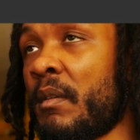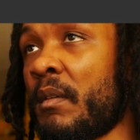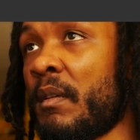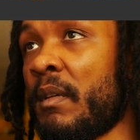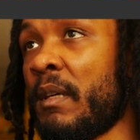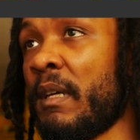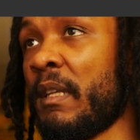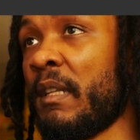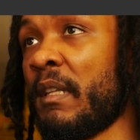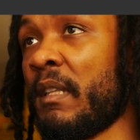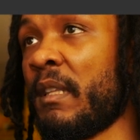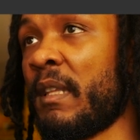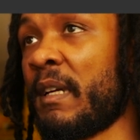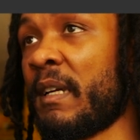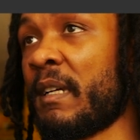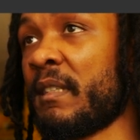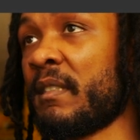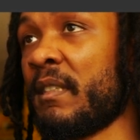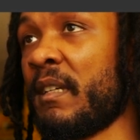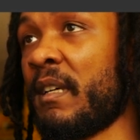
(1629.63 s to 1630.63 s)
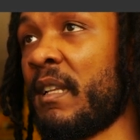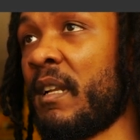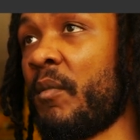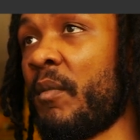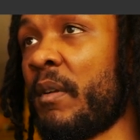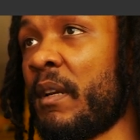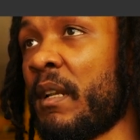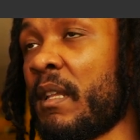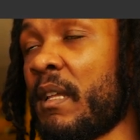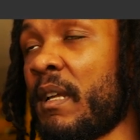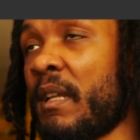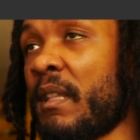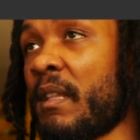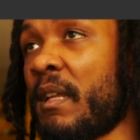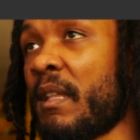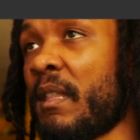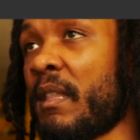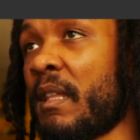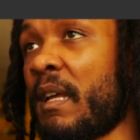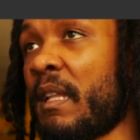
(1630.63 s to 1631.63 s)
And then, like I said, I
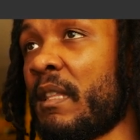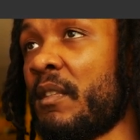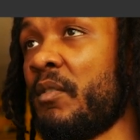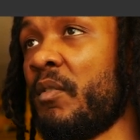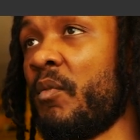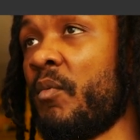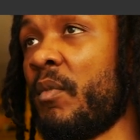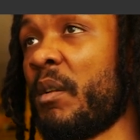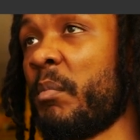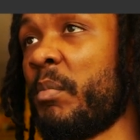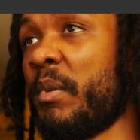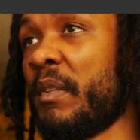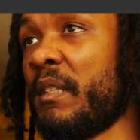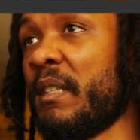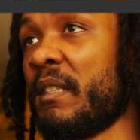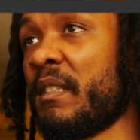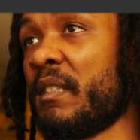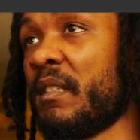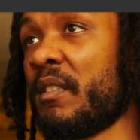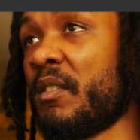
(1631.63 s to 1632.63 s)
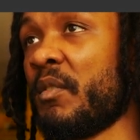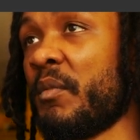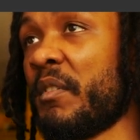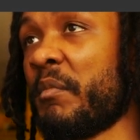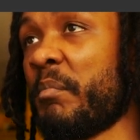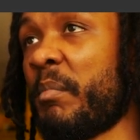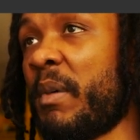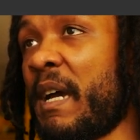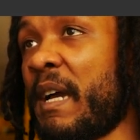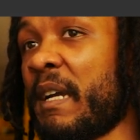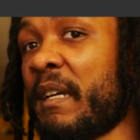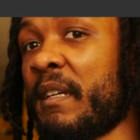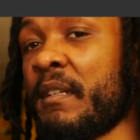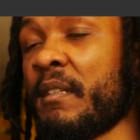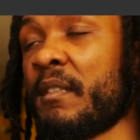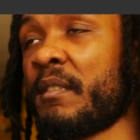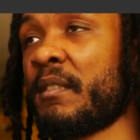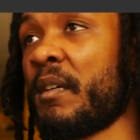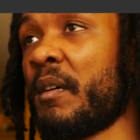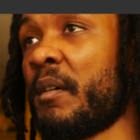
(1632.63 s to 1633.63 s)
do want to put this into his pocket,
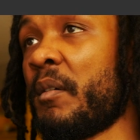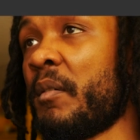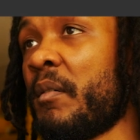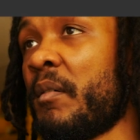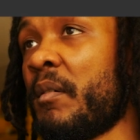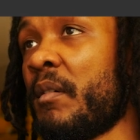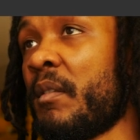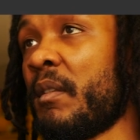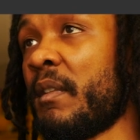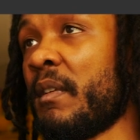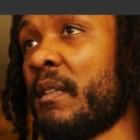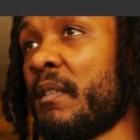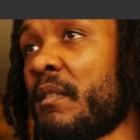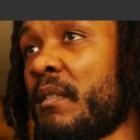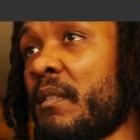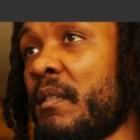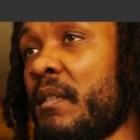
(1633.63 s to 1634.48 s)
so let's